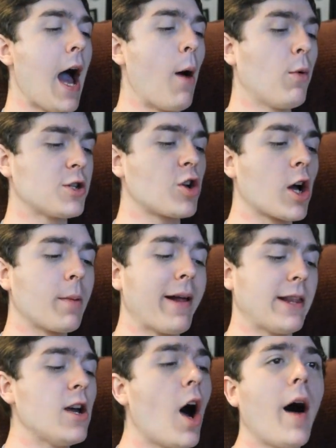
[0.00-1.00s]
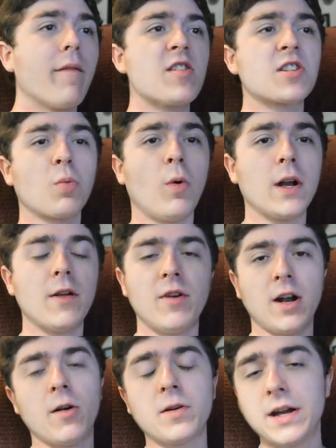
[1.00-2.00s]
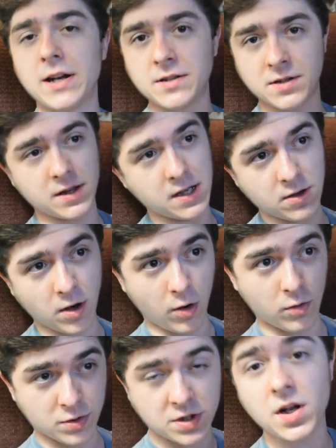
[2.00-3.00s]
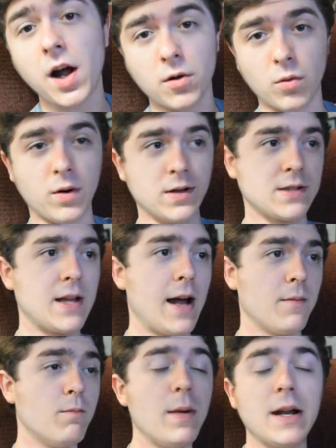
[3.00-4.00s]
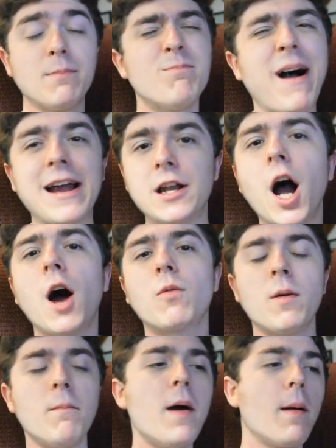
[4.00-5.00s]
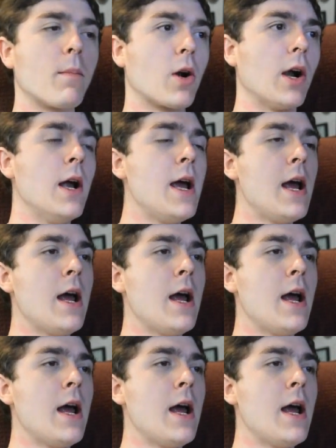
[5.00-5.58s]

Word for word: I want to talk about the obvious one, and then I'll get into the, you know, subtle ones that many might not remember.